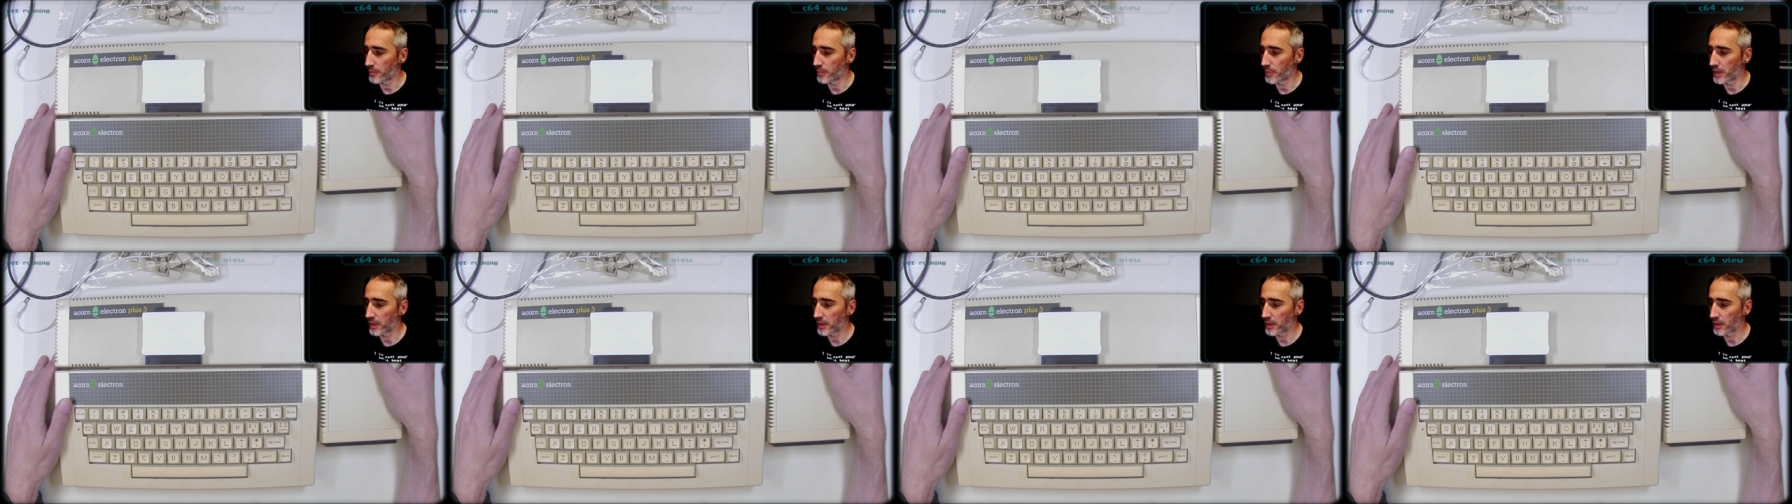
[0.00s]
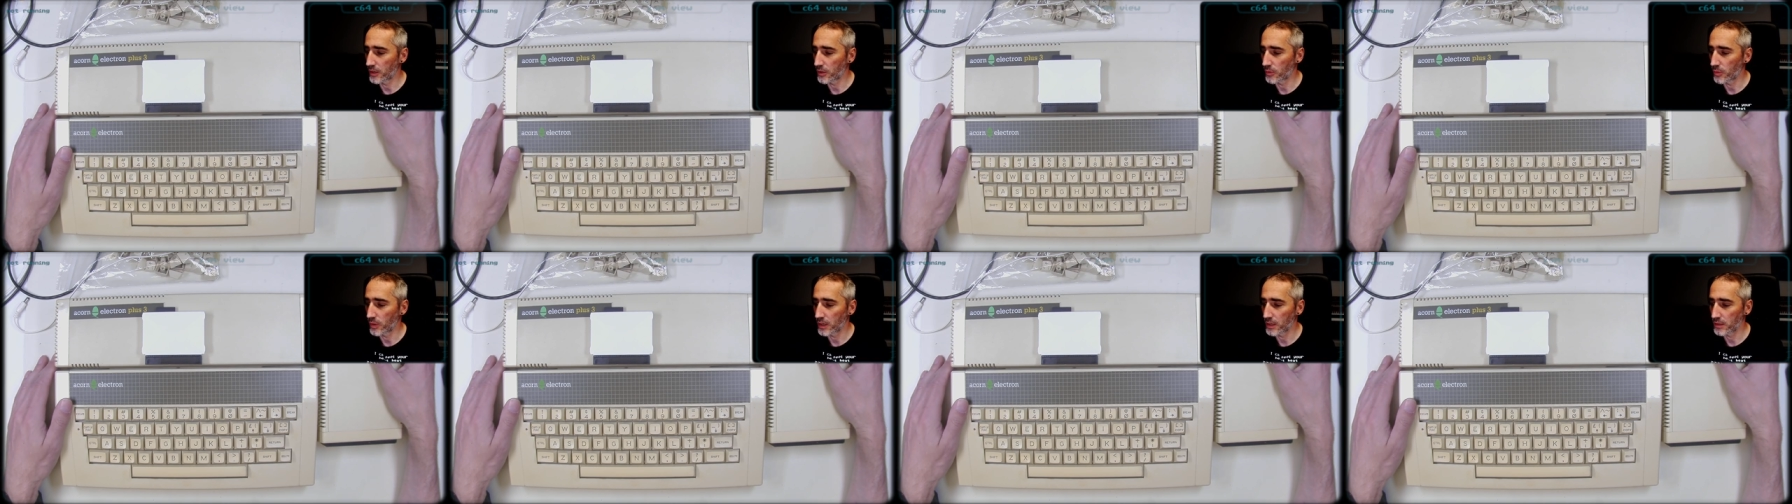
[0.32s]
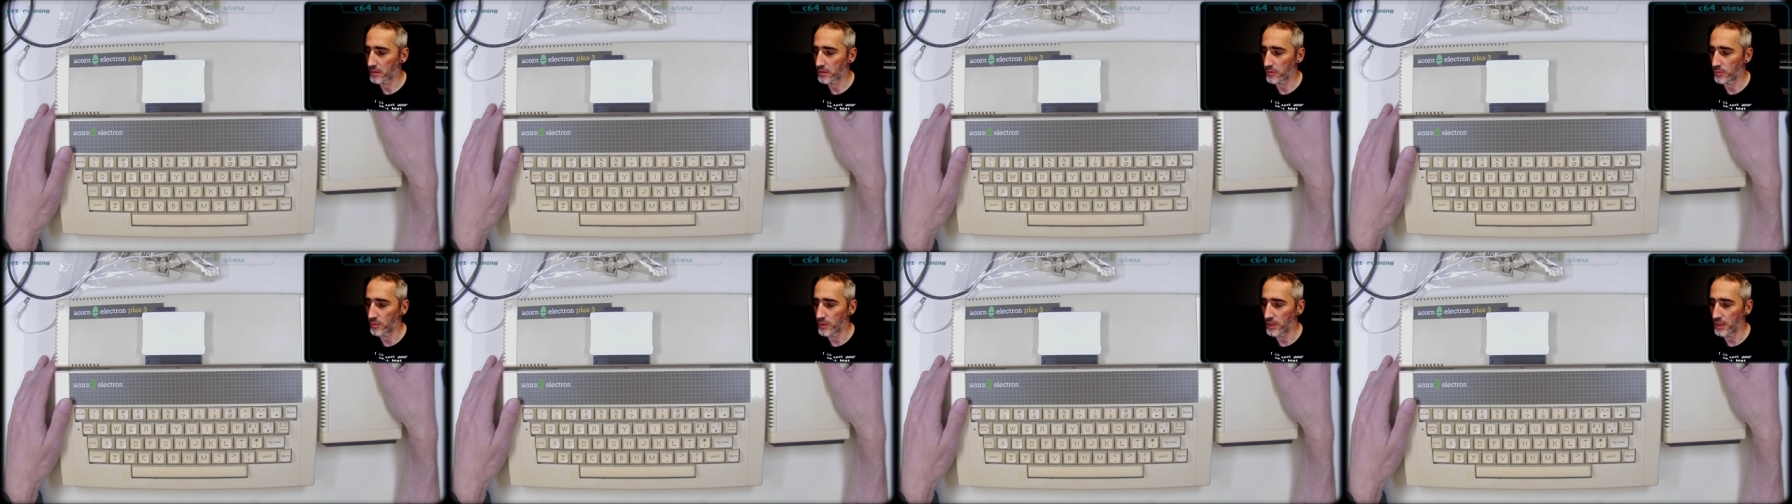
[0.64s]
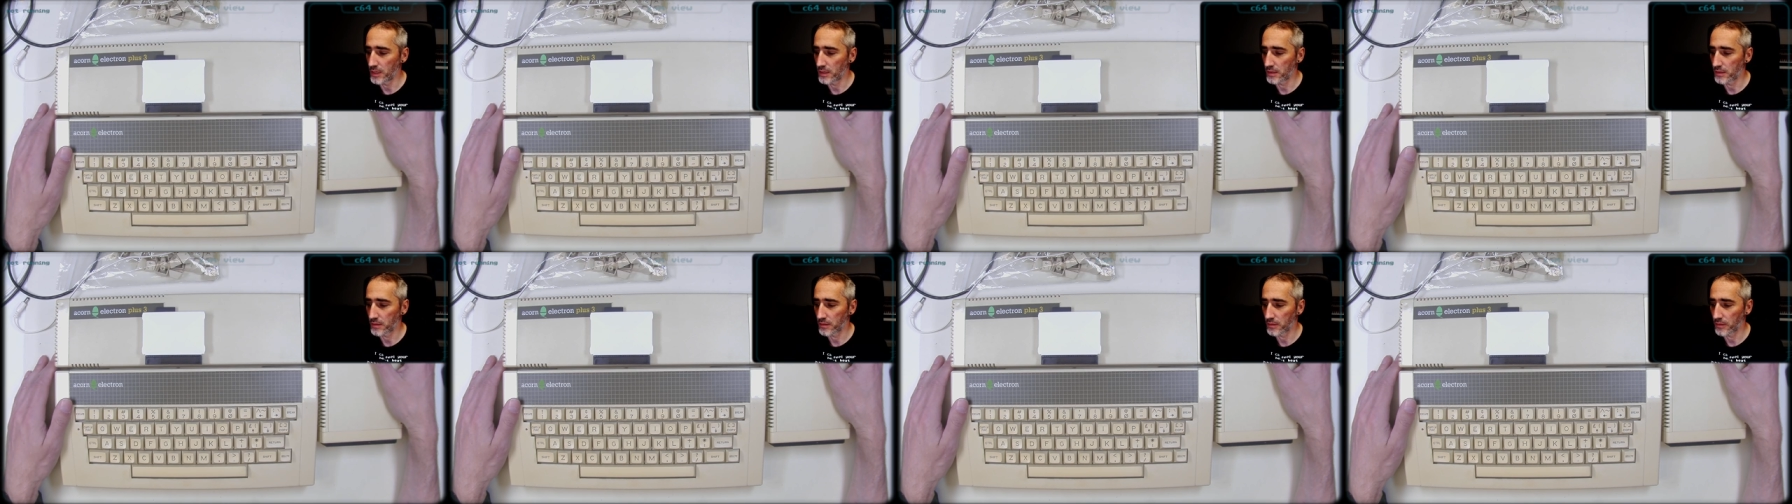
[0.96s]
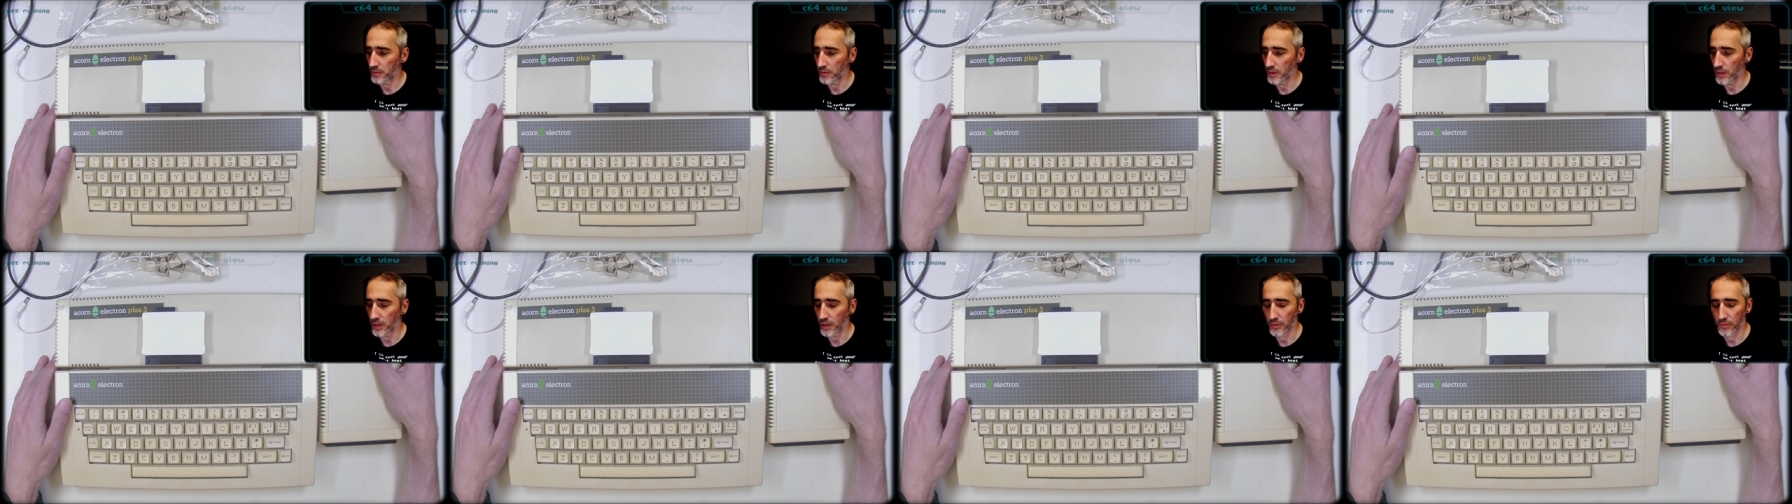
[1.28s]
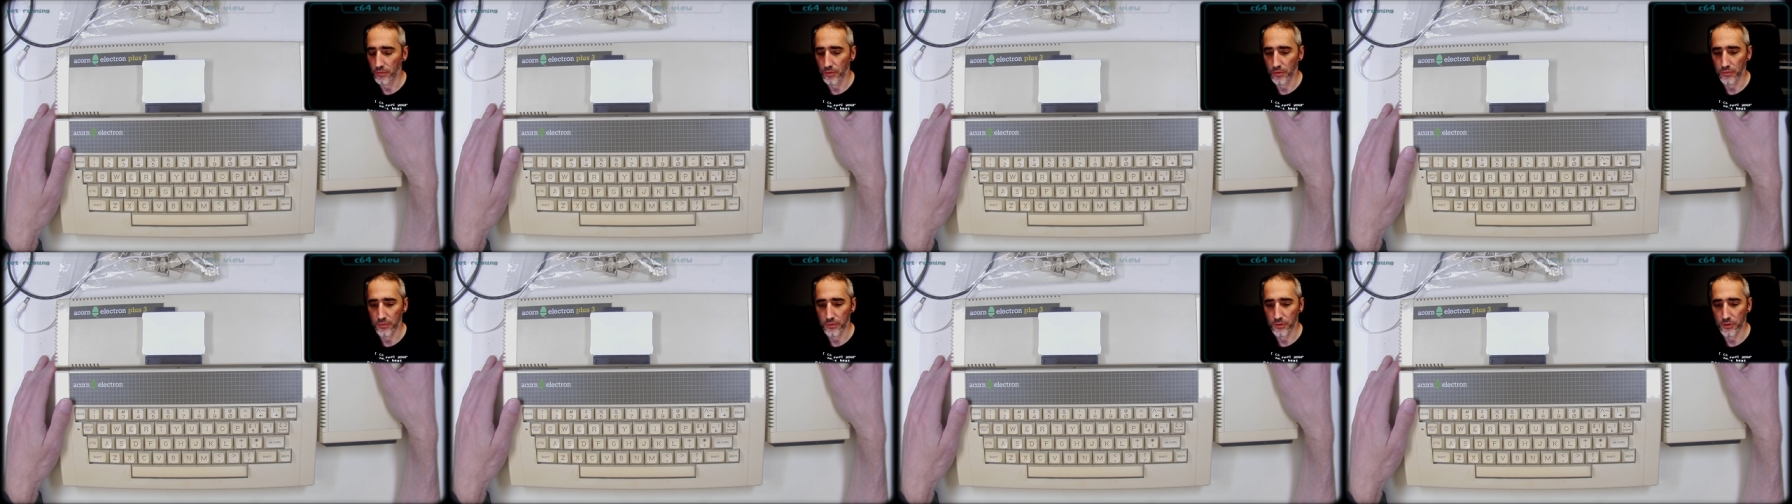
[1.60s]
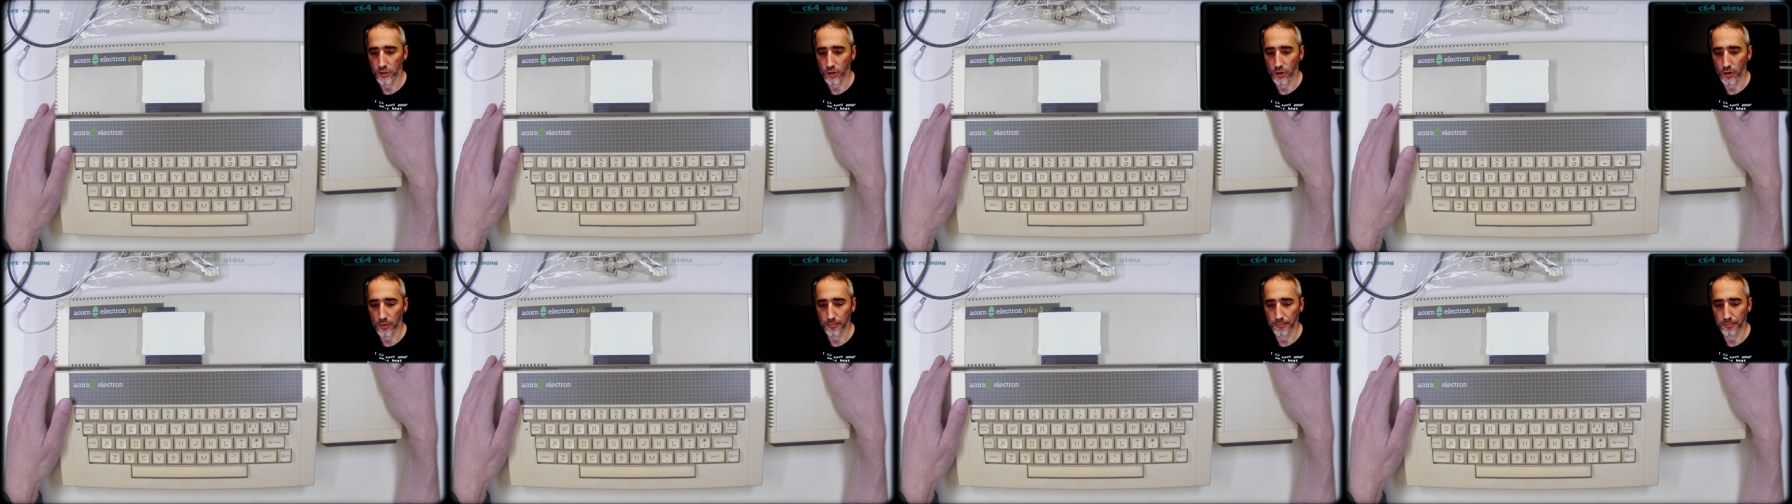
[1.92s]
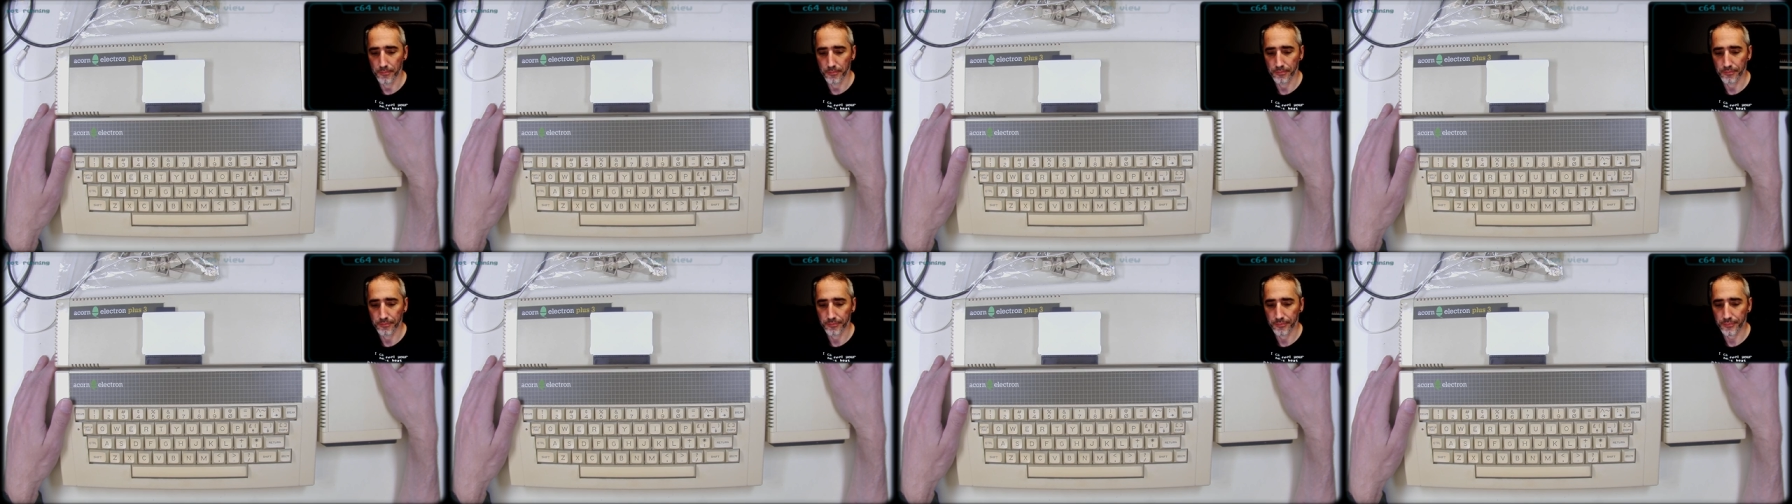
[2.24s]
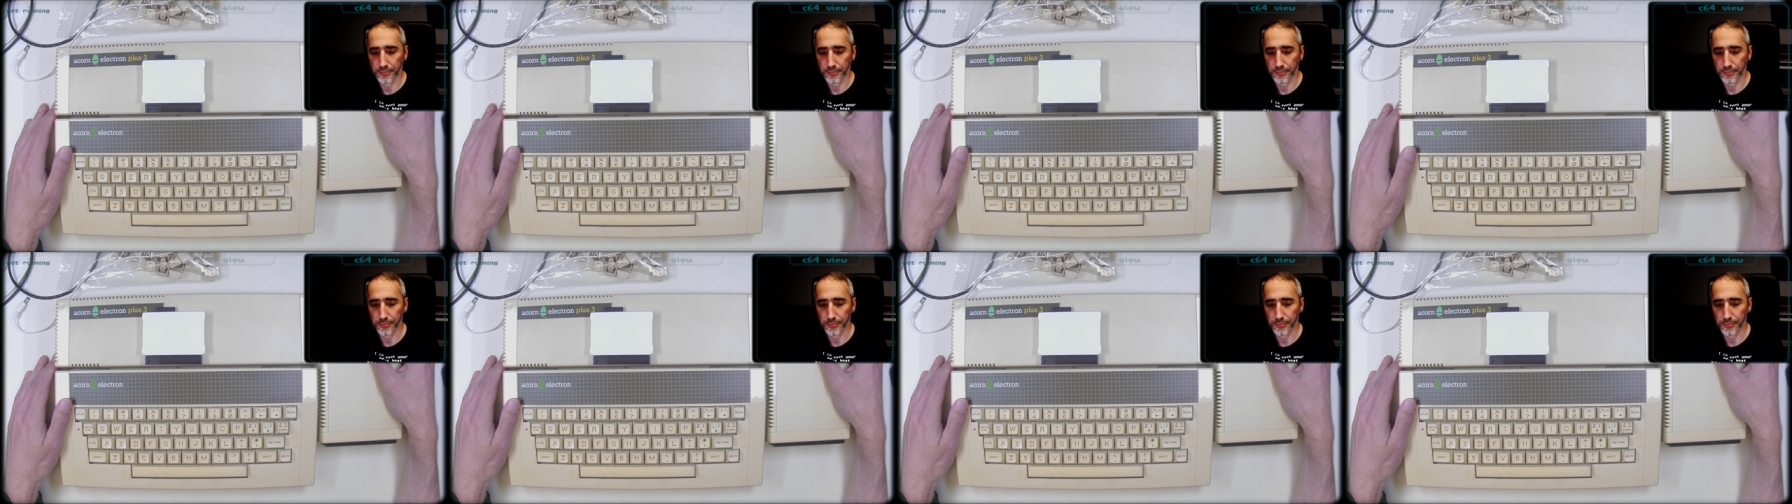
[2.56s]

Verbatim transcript: make a quick tweet uh, with some